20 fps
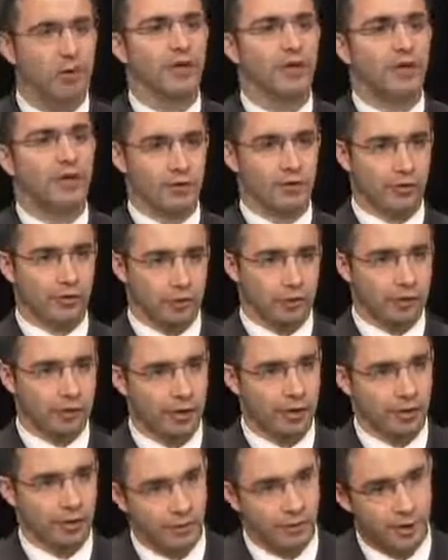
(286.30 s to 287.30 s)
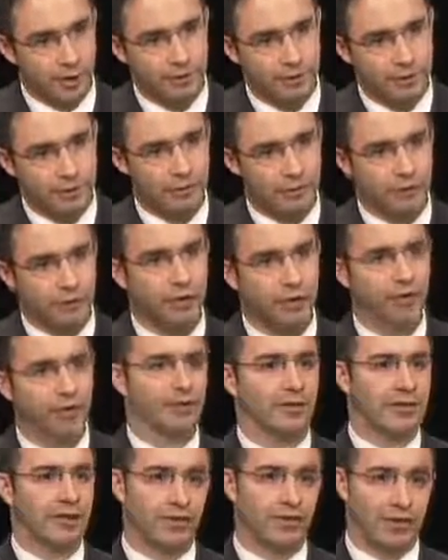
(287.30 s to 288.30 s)
We have increased our grants. We
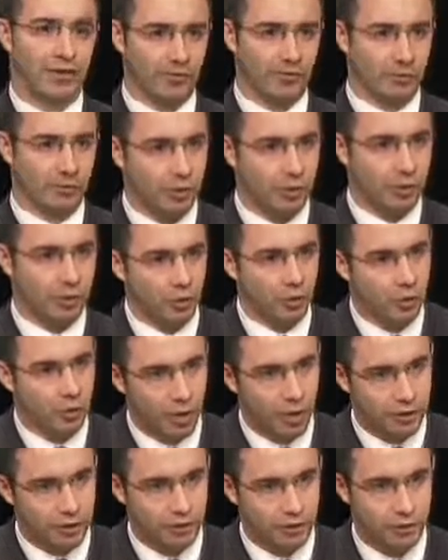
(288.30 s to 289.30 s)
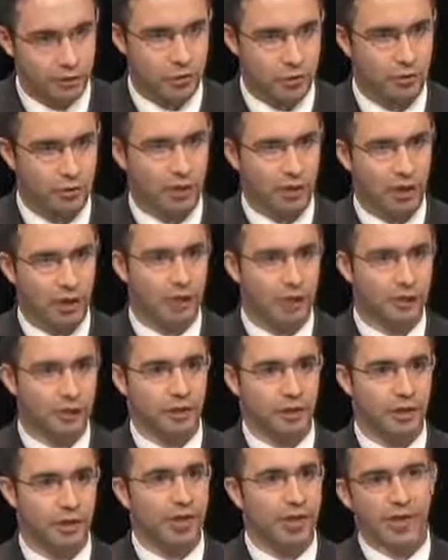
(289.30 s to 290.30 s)
have allowed everybody who wants to go to college.
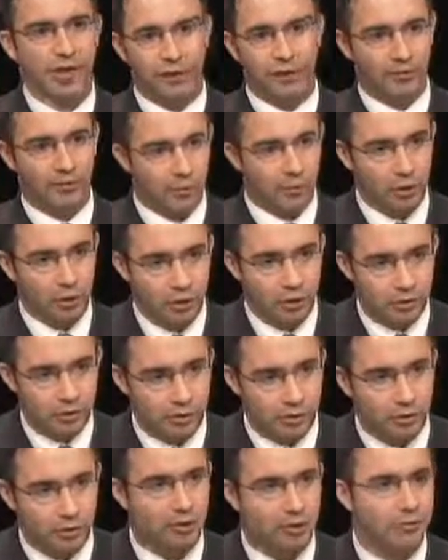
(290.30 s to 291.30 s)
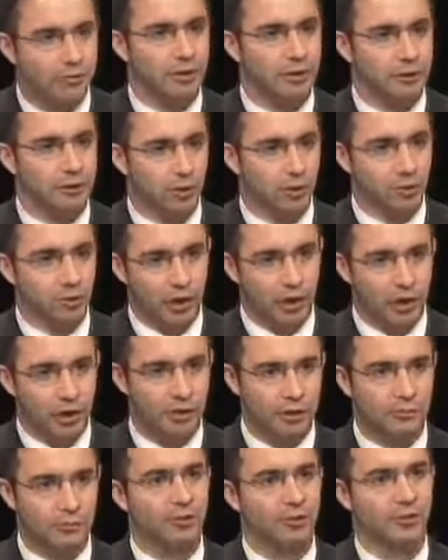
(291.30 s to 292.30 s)
And everybody who wants to should be able to go to
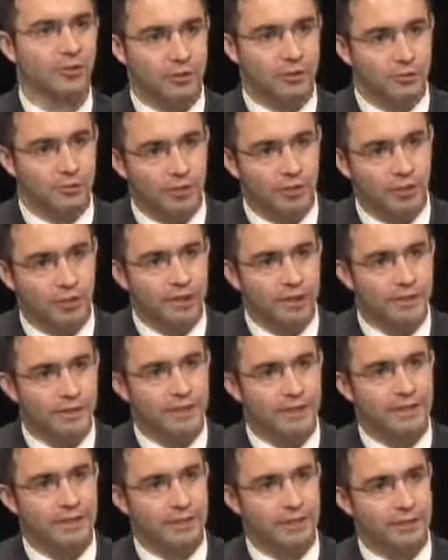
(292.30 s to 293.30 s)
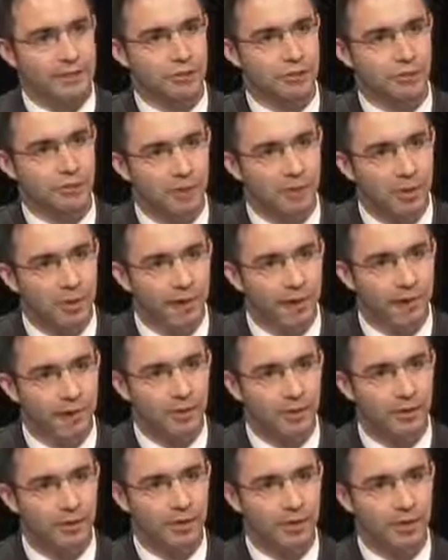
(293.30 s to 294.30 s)
college, but there's a price that needs to be
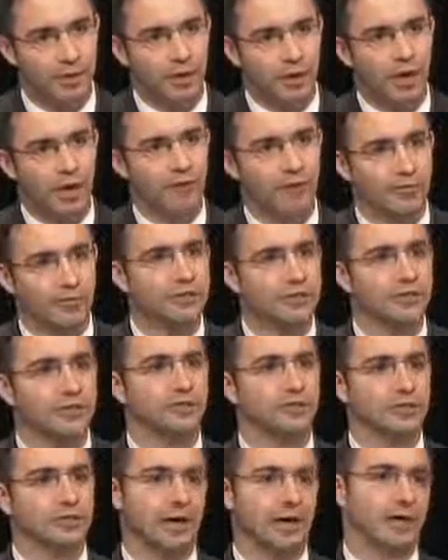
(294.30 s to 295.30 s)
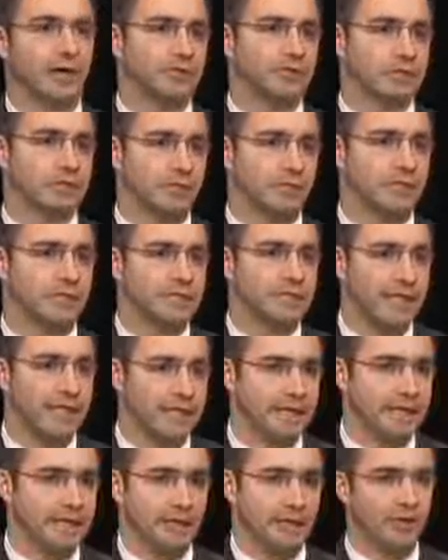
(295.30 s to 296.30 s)
paid. Every single time somebody
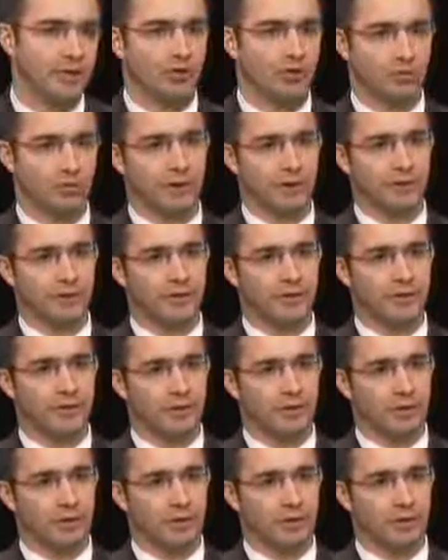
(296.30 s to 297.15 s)
takes out a grant,